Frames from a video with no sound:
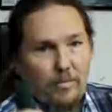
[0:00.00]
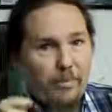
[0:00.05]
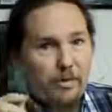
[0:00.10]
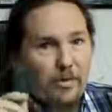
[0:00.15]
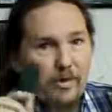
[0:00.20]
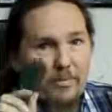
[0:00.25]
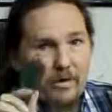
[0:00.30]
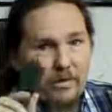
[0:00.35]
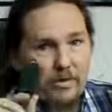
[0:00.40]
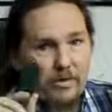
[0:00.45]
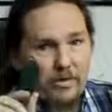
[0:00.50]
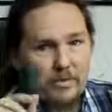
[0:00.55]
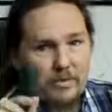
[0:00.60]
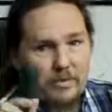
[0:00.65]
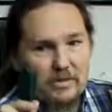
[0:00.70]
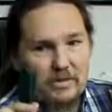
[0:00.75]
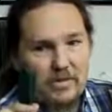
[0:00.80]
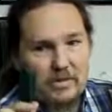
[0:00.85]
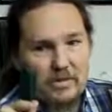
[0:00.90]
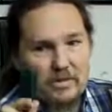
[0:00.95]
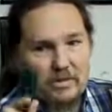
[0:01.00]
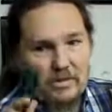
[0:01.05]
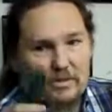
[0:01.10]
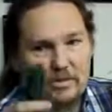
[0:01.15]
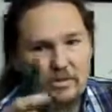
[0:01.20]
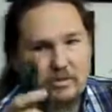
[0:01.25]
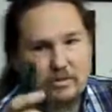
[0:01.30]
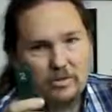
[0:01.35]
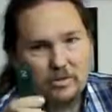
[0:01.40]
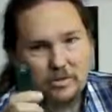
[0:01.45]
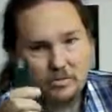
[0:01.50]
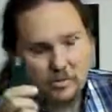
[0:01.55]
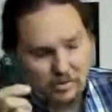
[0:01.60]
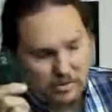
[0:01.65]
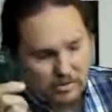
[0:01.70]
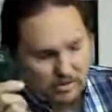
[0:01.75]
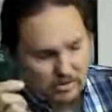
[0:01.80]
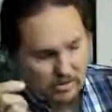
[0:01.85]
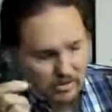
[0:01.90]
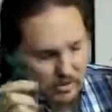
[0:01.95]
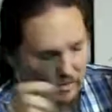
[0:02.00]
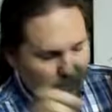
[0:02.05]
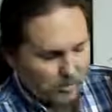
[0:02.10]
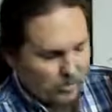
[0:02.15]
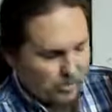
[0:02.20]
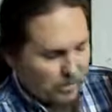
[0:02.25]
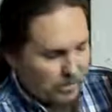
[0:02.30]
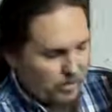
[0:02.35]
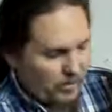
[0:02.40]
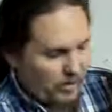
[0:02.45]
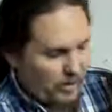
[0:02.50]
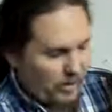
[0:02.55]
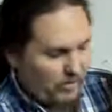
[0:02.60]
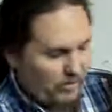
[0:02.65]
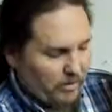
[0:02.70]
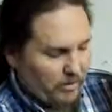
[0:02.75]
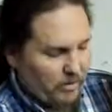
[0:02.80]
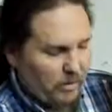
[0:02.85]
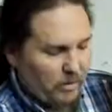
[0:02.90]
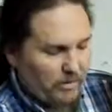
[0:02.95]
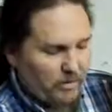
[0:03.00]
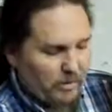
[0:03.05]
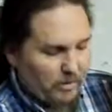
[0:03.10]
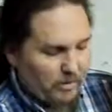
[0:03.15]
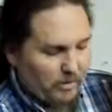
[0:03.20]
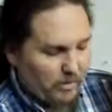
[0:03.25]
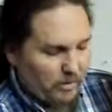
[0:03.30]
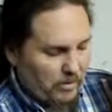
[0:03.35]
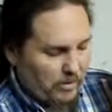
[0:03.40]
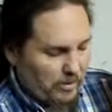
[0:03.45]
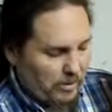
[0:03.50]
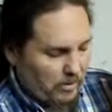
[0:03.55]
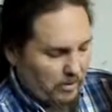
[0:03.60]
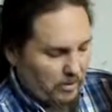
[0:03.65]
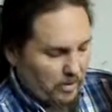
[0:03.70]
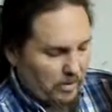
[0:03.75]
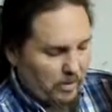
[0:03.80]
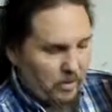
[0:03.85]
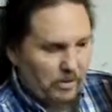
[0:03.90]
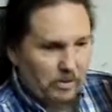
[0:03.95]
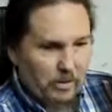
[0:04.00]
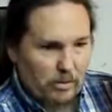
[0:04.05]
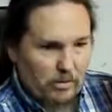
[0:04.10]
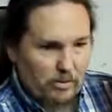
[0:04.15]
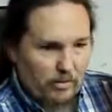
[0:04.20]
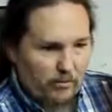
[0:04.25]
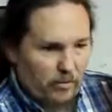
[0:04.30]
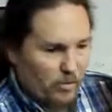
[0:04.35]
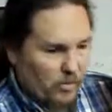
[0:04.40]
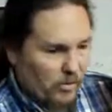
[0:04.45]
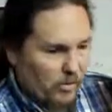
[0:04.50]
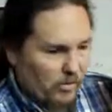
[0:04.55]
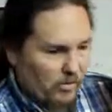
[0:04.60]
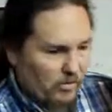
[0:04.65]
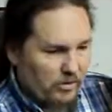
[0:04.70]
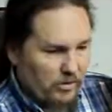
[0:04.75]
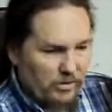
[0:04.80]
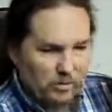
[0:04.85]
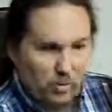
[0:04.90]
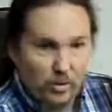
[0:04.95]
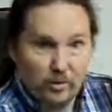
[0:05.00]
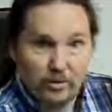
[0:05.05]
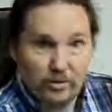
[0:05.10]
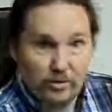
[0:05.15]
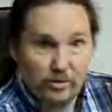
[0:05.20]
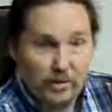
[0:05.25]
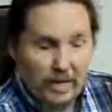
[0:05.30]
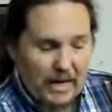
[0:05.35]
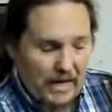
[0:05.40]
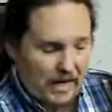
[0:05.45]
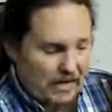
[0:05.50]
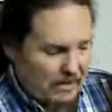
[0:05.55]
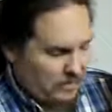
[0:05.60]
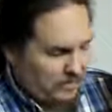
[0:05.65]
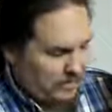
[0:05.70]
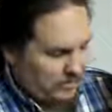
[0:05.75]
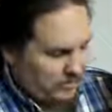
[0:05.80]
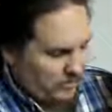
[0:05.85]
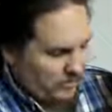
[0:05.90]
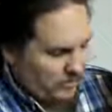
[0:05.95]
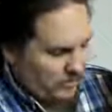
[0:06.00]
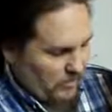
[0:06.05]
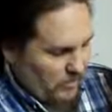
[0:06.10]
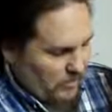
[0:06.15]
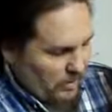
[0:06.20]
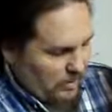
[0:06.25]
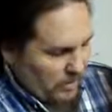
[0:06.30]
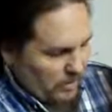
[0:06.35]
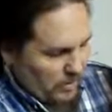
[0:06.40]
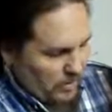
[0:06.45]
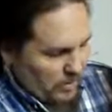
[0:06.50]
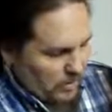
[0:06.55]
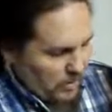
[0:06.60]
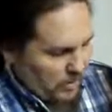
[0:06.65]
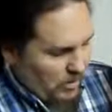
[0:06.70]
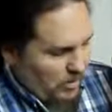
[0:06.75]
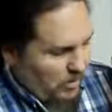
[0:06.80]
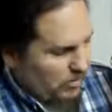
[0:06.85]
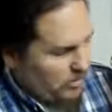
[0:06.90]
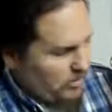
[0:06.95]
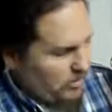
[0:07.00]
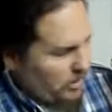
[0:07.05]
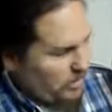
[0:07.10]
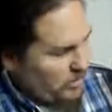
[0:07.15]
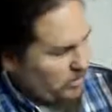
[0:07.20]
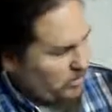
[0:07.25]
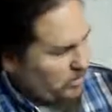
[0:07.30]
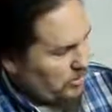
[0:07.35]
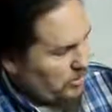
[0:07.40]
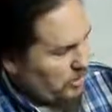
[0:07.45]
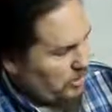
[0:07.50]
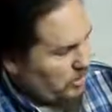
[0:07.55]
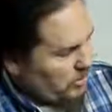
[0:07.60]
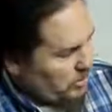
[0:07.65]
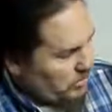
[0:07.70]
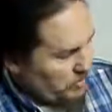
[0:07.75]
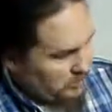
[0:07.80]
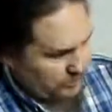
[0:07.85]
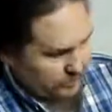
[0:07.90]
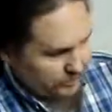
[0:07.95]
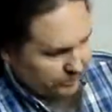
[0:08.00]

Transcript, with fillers: plug my Christmas lights into. This one is number two. I have them all numbered. Number four, there's one through eight. Okay, so